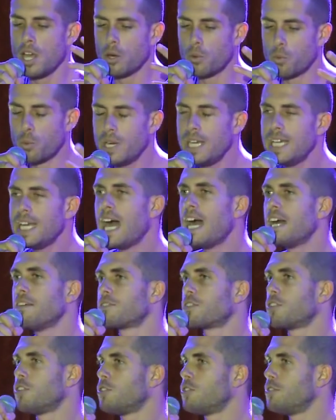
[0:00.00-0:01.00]
We
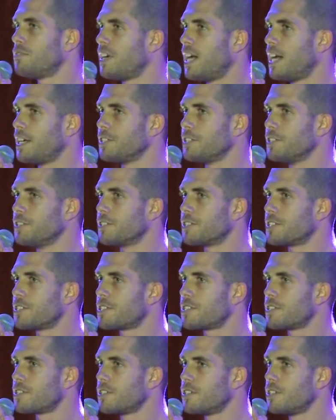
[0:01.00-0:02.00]
have core
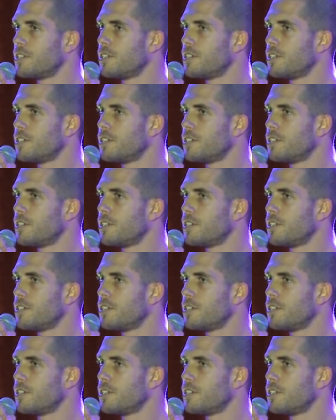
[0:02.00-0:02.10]
values